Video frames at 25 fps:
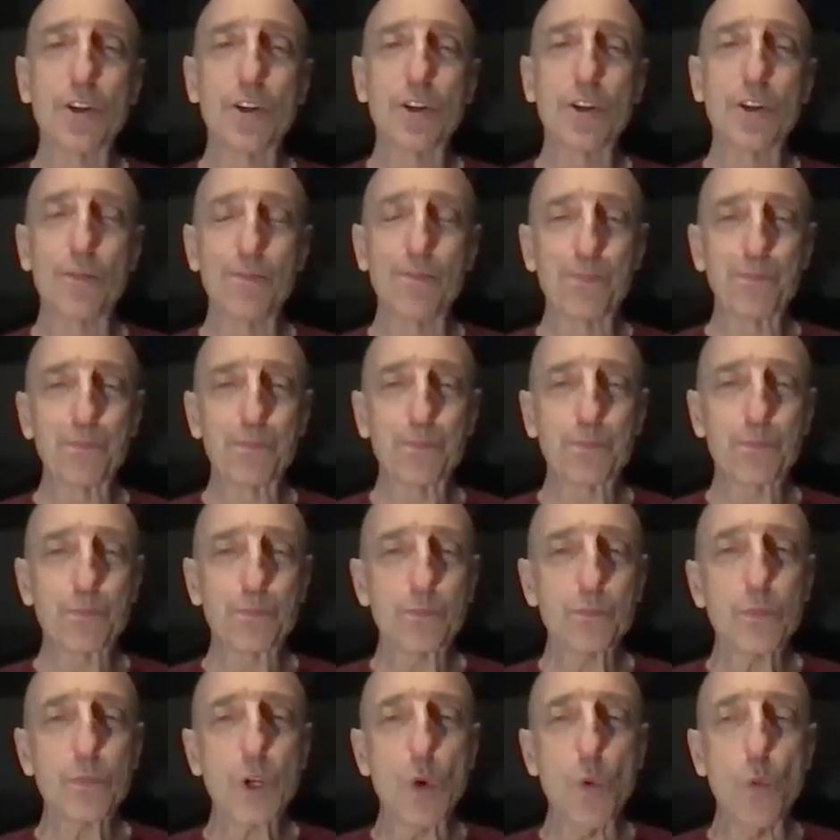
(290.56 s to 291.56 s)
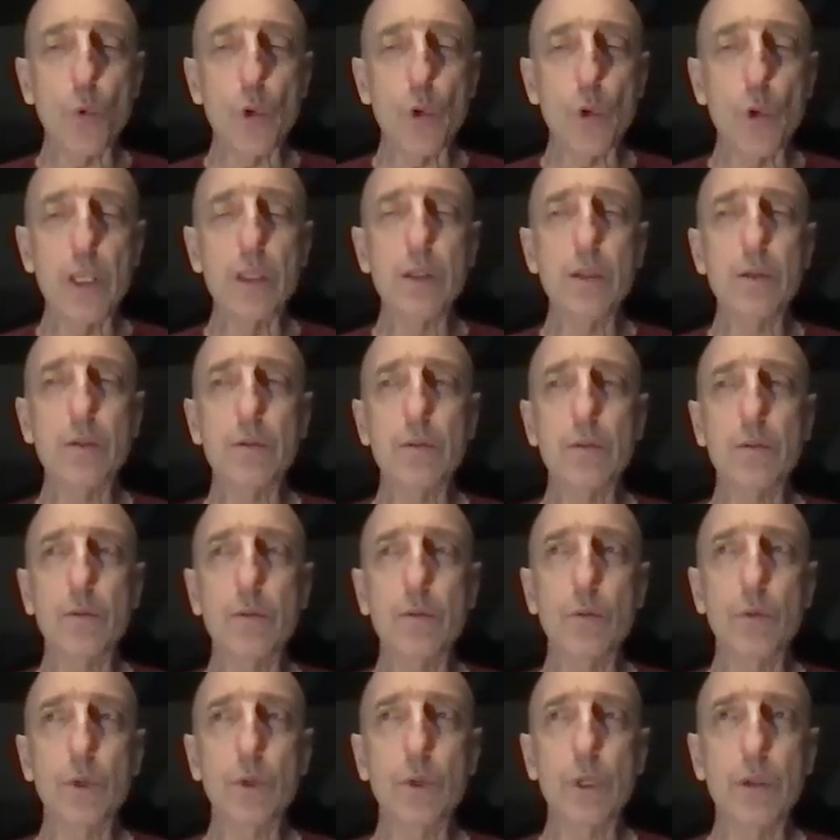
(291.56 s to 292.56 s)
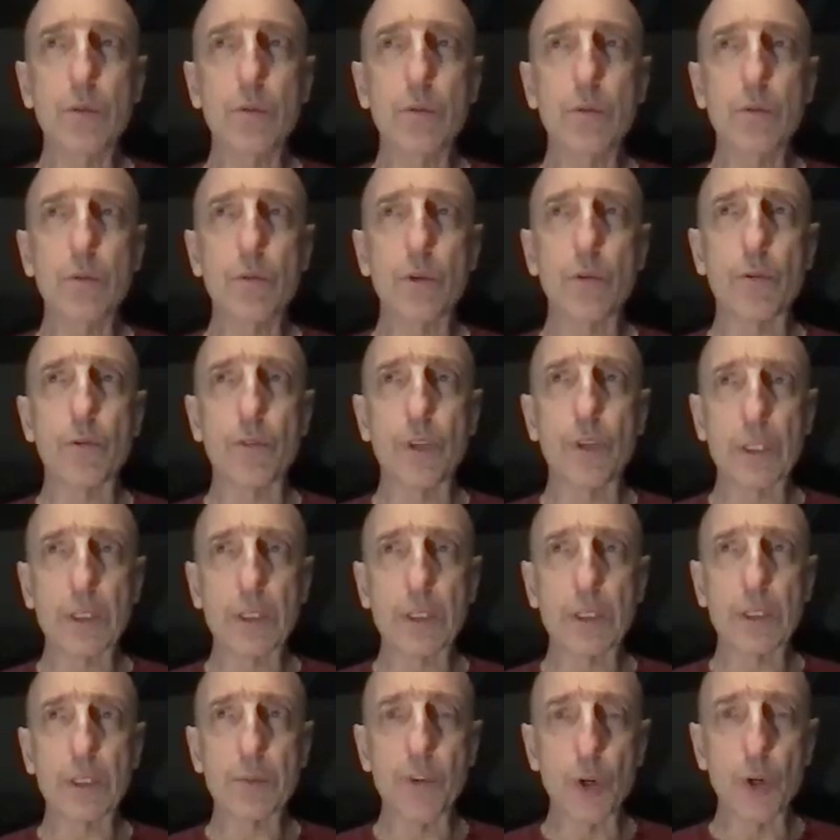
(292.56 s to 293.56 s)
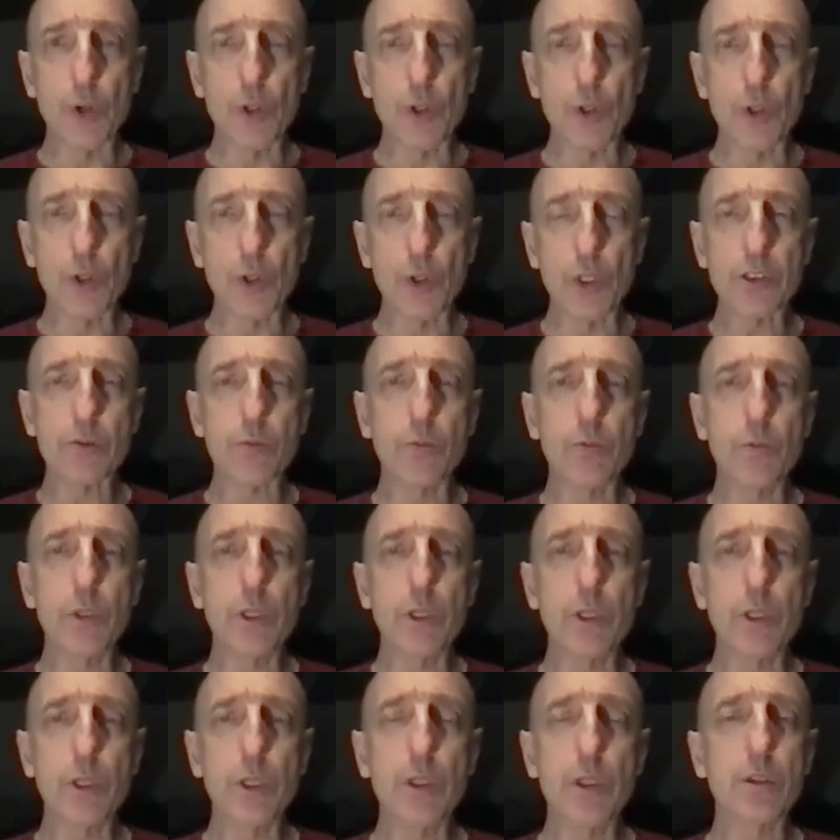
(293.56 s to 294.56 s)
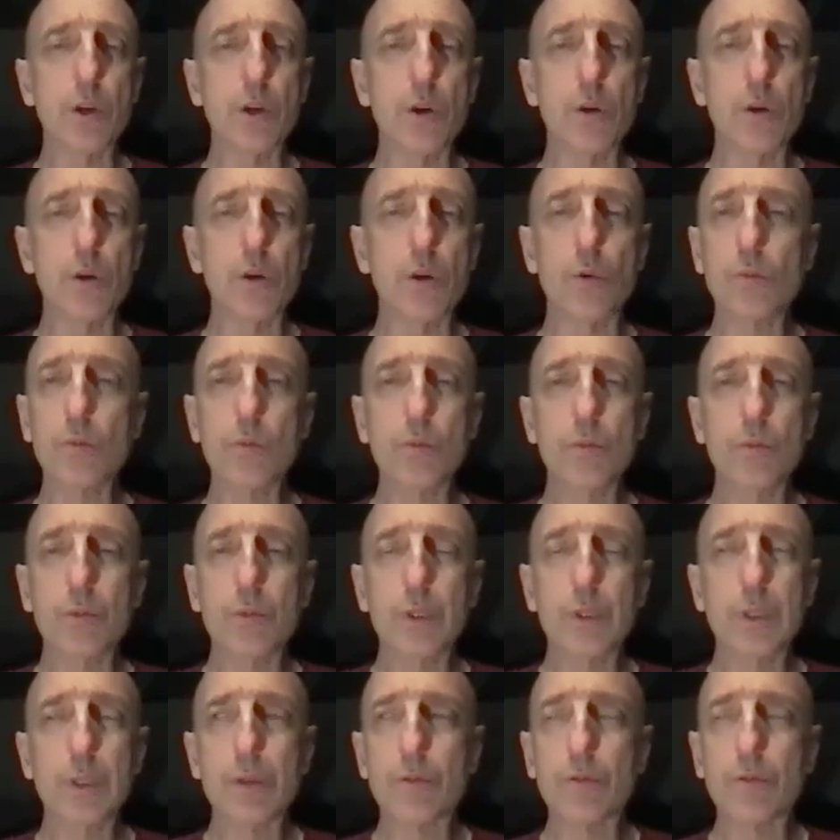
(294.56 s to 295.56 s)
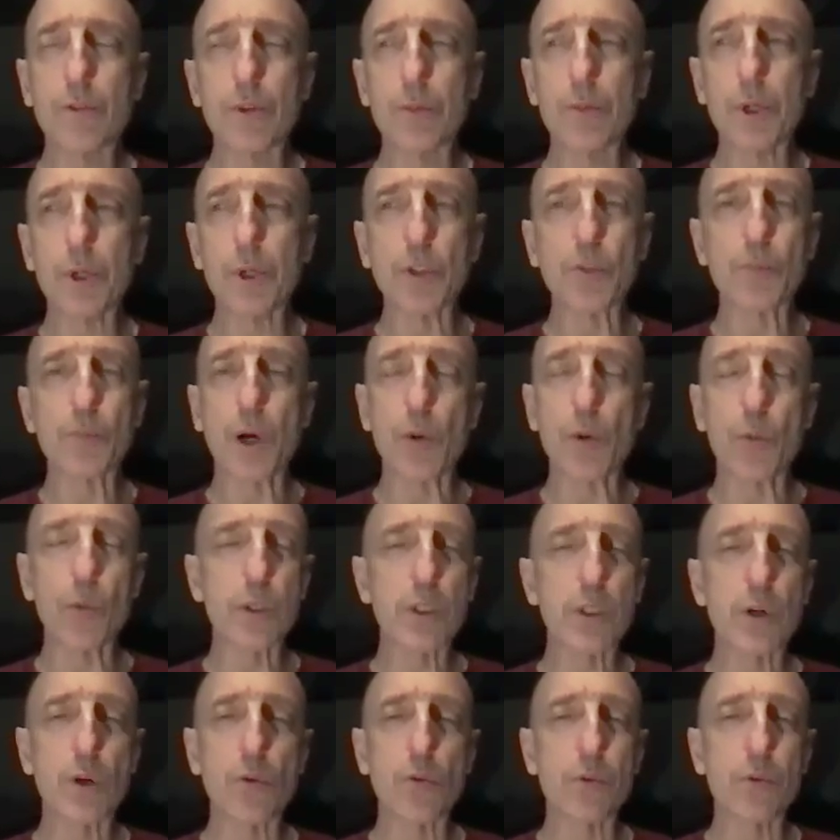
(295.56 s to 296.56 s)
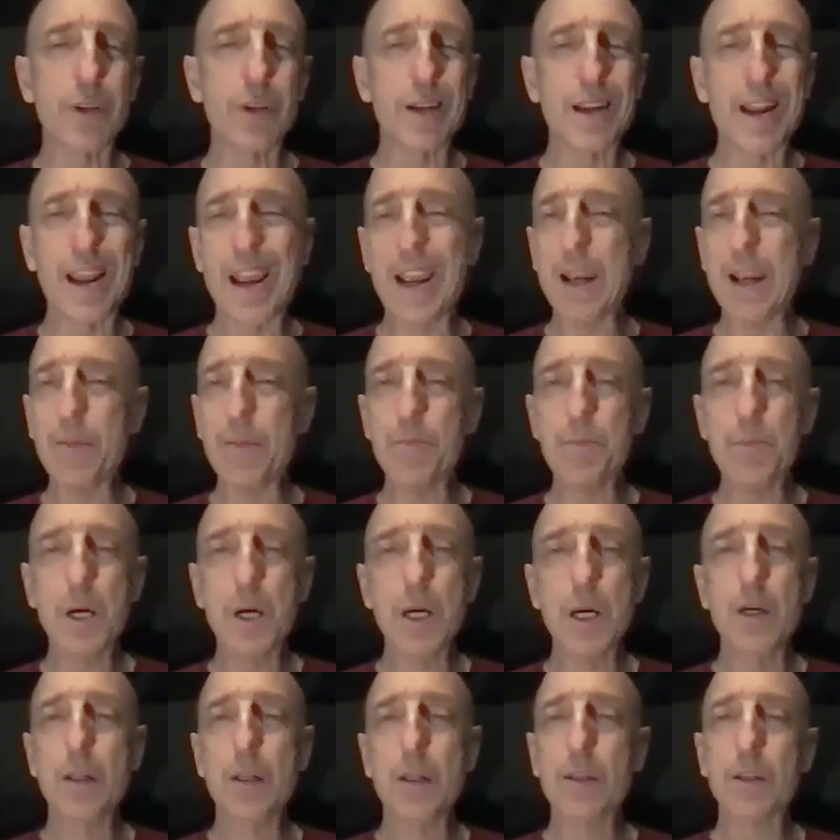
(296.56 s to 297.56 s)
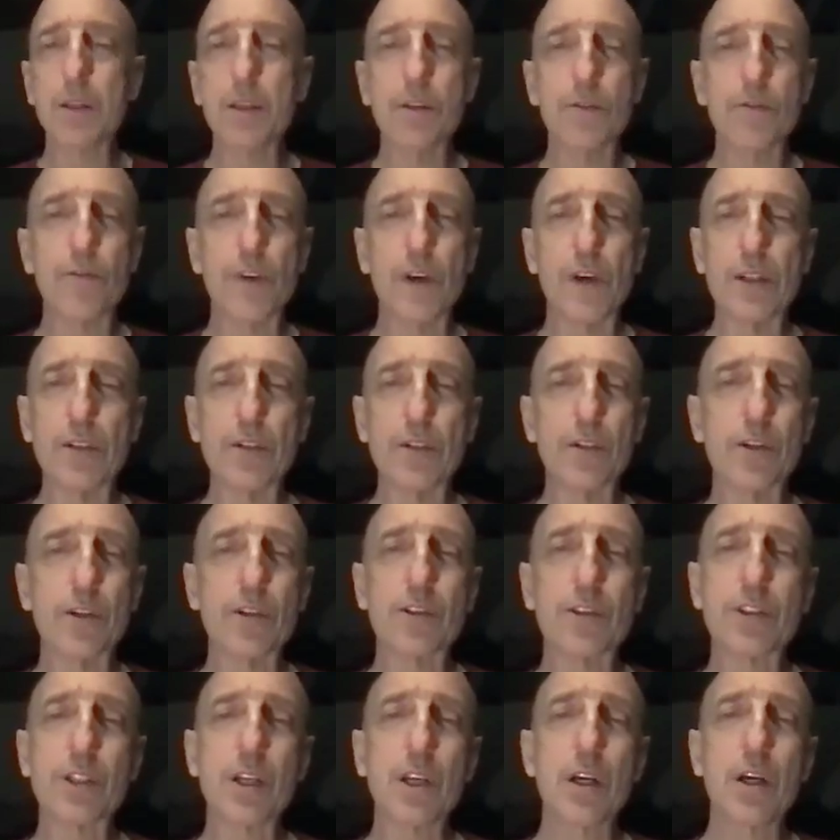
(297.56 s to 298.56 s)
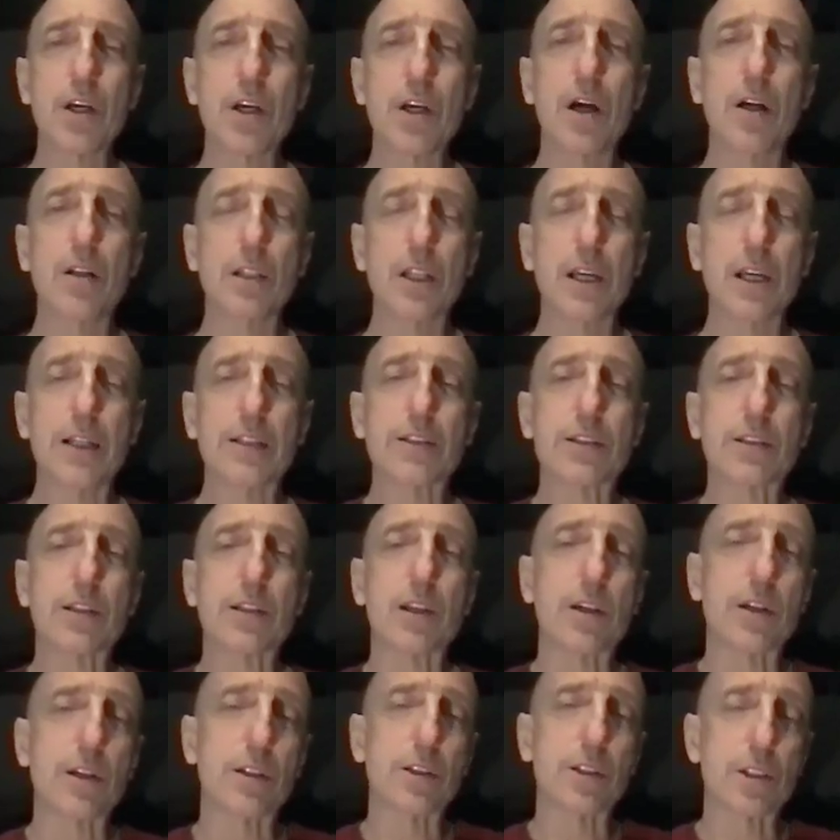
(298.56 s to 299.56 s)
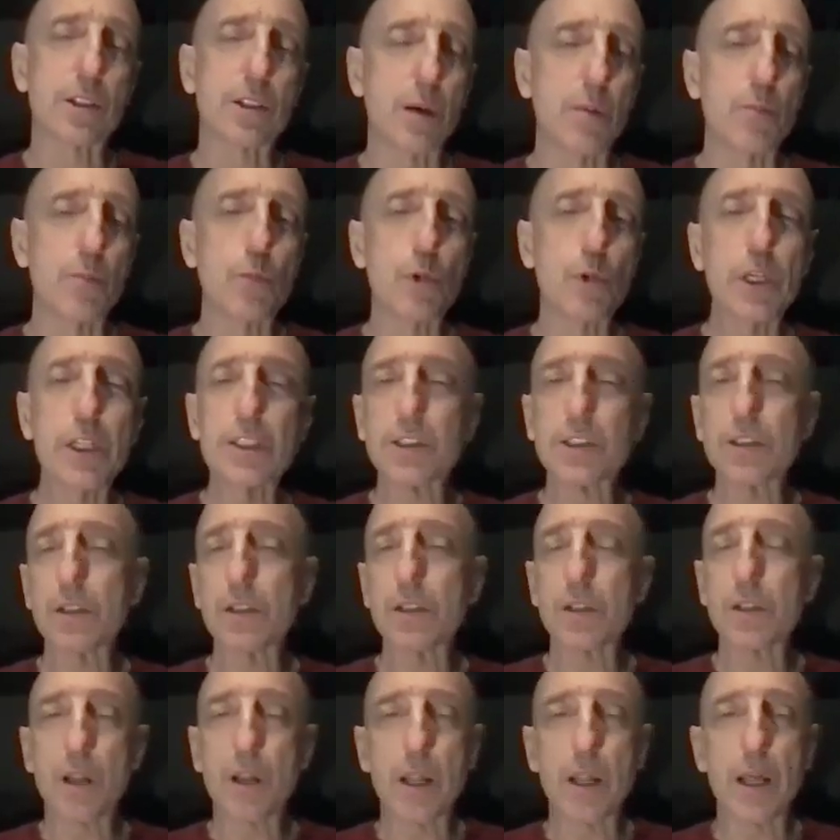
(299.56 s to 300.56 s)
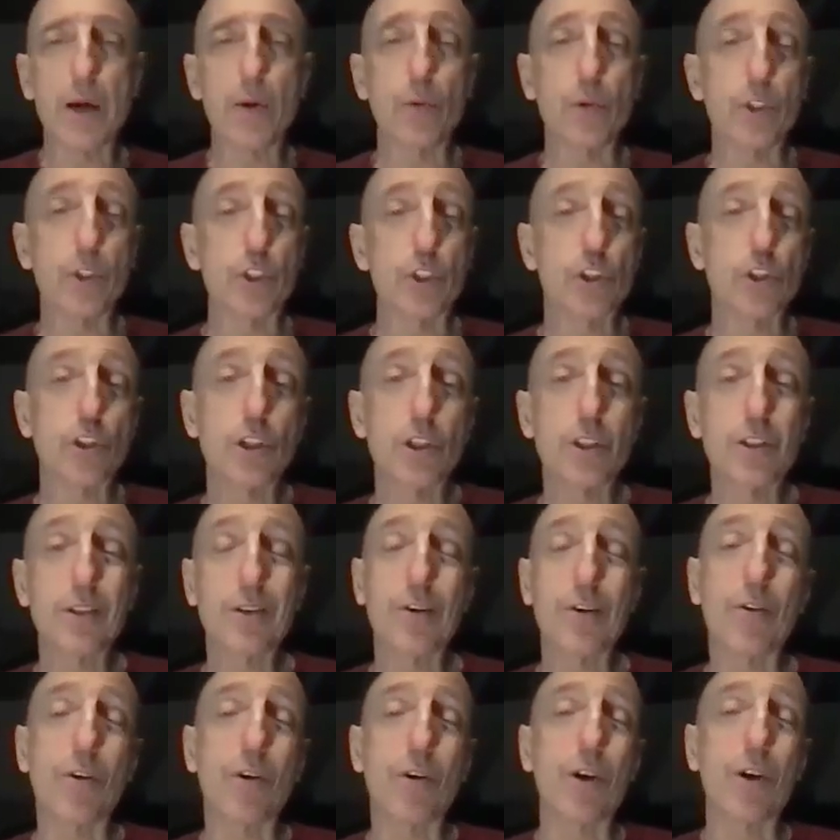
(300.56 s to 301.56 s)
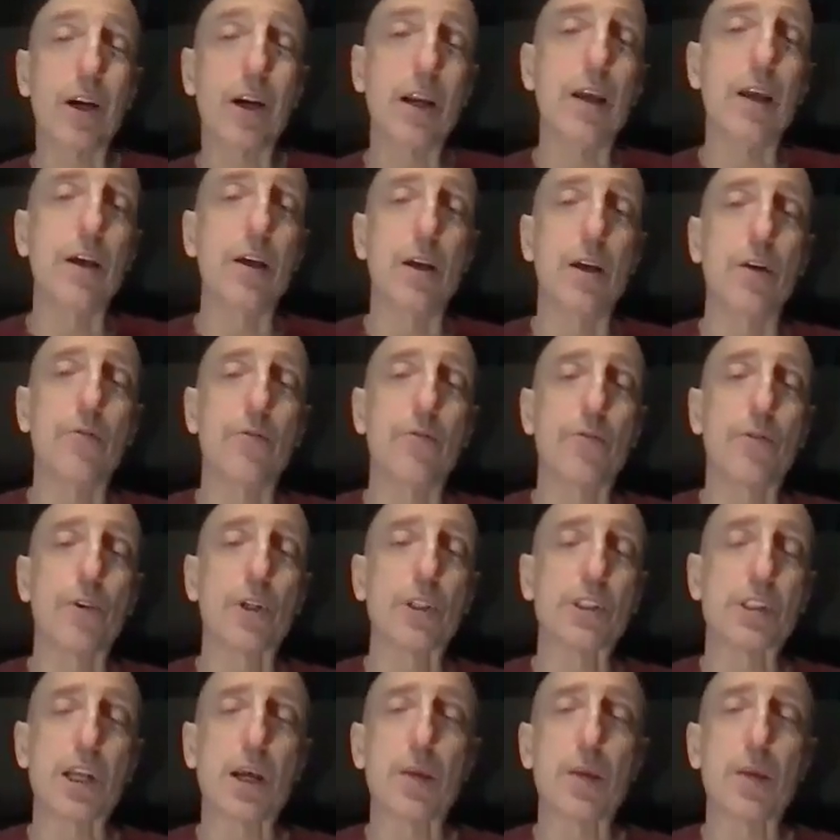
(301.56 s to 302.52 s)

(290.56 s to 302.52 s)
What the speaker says: So we're victim focused. We don't, for the most part, we don't name the offenders. unless there's some reason that we should, or for